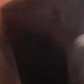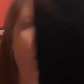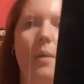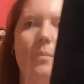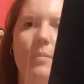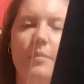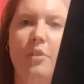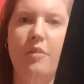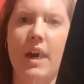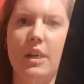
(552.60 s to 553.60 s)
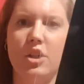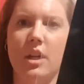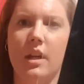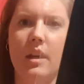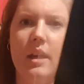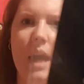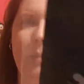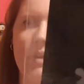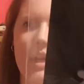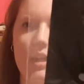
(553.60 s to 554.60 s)
um, the vanishing
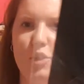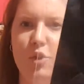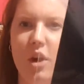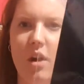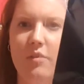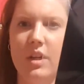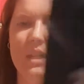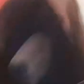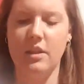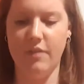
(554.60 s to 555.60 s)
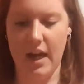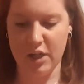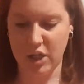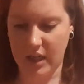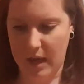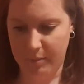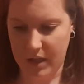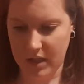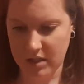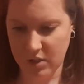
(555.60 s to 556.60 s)
cabinet. You can't really see the vanishing
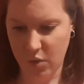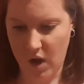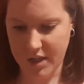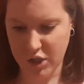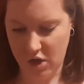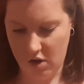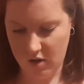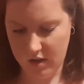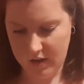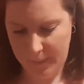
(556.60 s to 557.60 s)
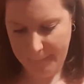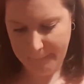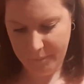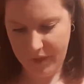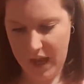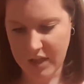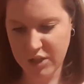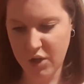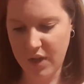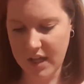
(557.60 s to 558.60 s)
cabinet because it's quite dark there.
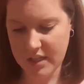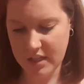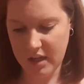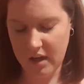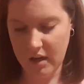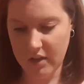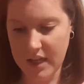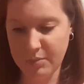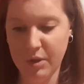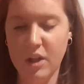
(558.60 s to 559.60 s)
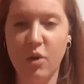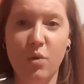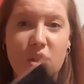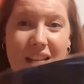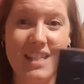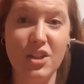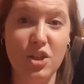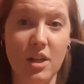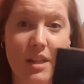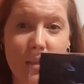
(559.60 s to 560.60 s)
So that's that's pretty cool. So that's
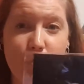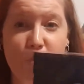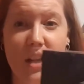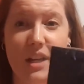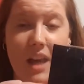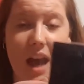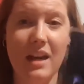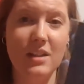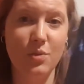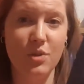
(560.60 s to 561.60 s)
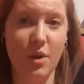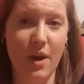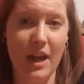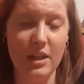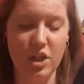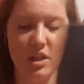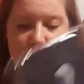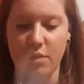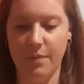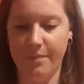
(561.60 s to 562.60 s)
a it's a print and it's also a
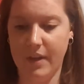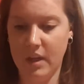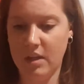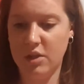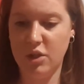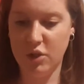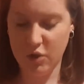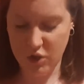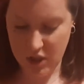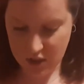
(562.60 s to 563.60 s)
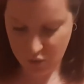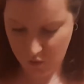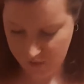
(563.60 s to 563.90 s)
jigsaw. So you can do the jigsaw